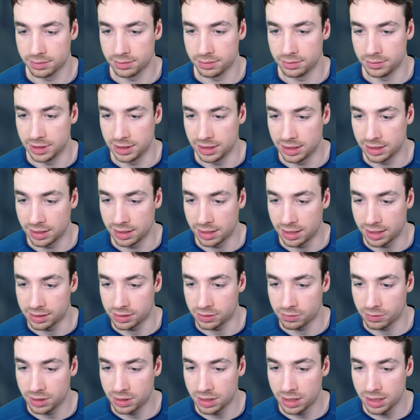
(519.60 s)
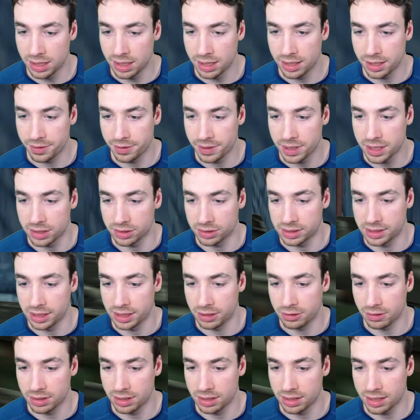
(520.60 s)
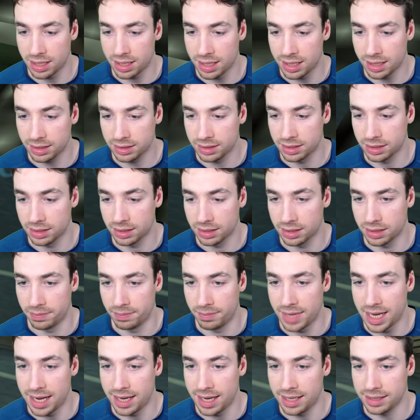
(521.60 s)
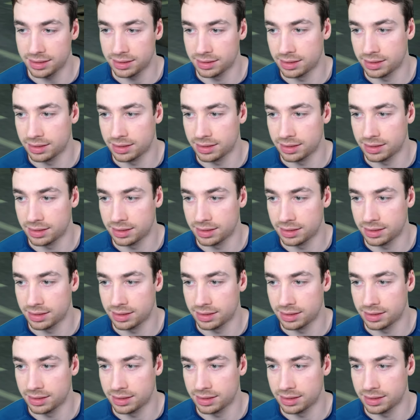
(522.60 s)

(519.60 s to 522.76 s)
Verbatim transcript: And last one. There we go. Secret unlocked. The mask.